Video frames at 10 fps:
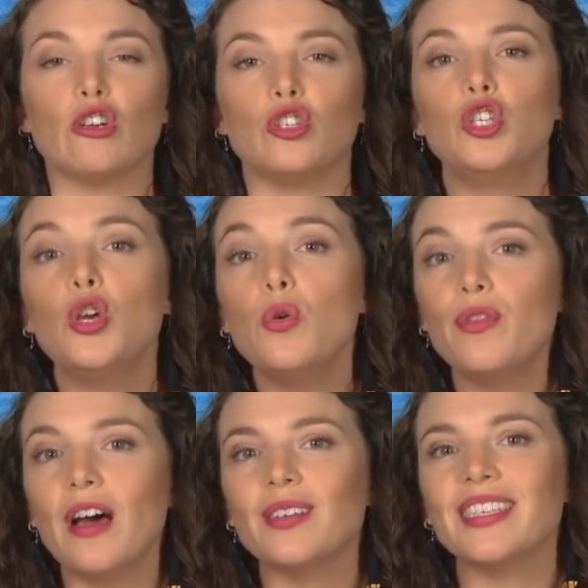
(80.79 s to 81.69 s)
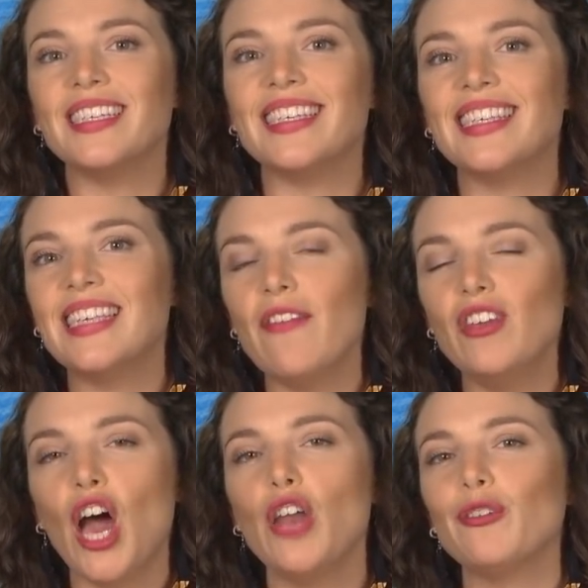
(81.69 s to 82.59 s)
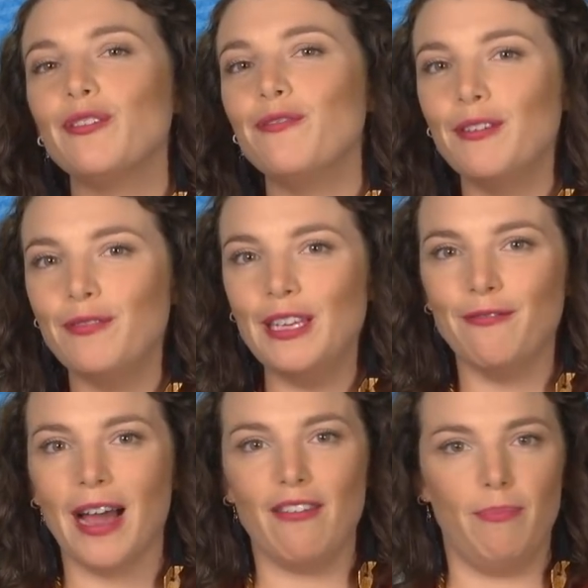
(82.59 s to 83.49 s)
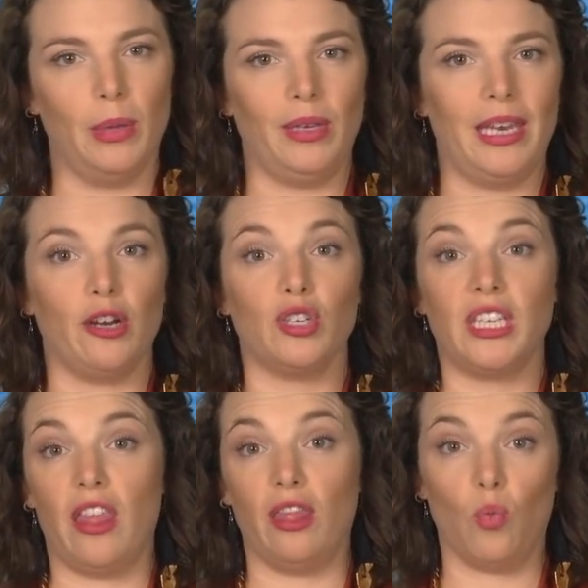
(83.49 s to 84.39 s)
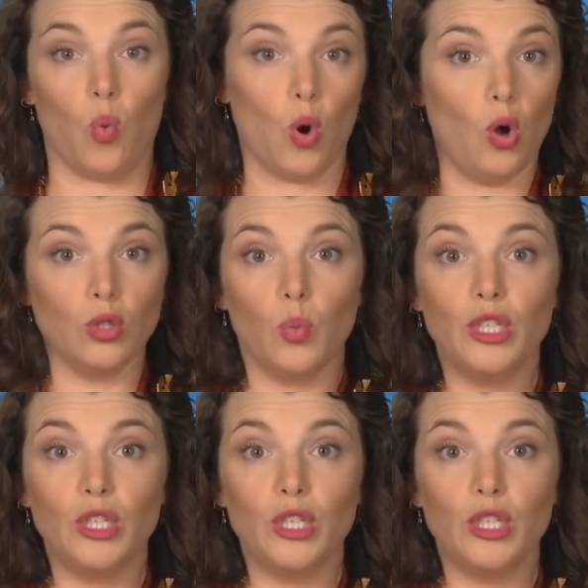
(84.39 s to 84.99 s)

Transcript: there are 2,755 billionaires in the world,